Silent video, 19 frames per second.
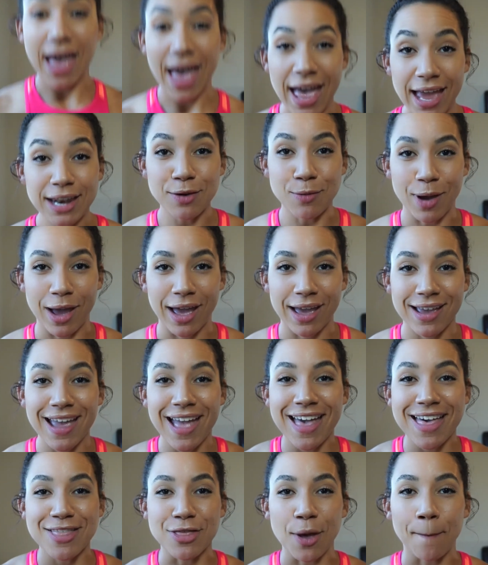Anyway,
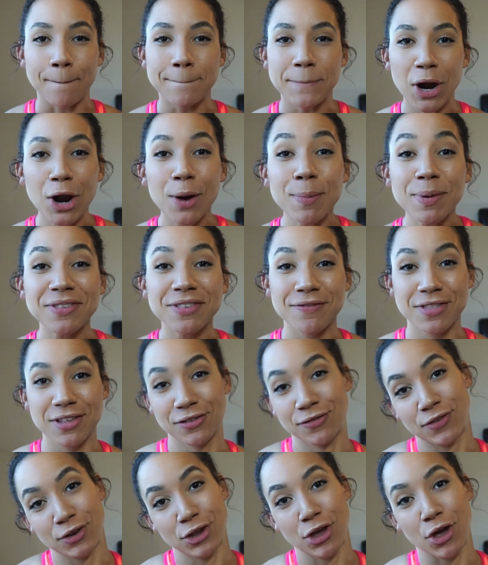the purpose of this
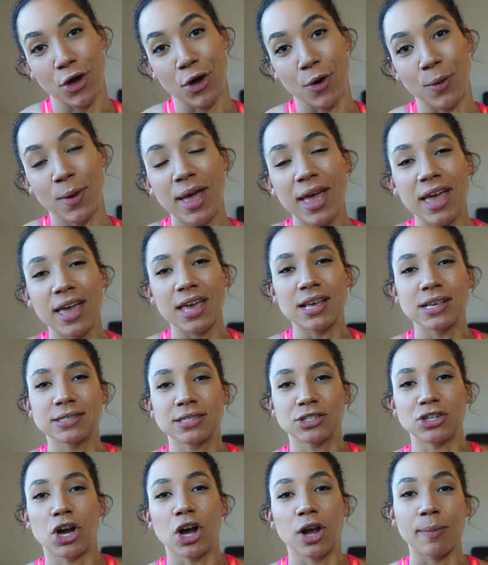video is
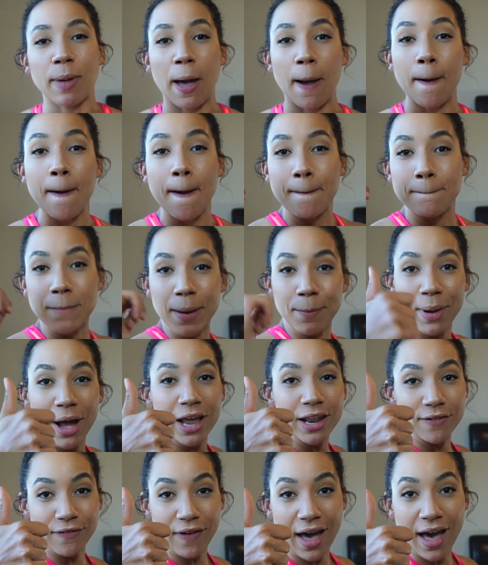to talk about my
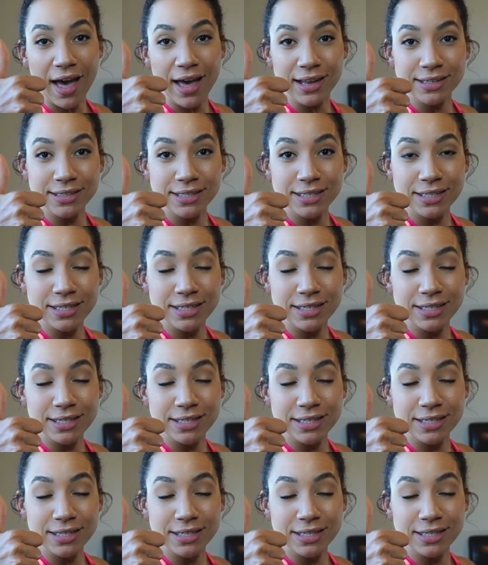body fat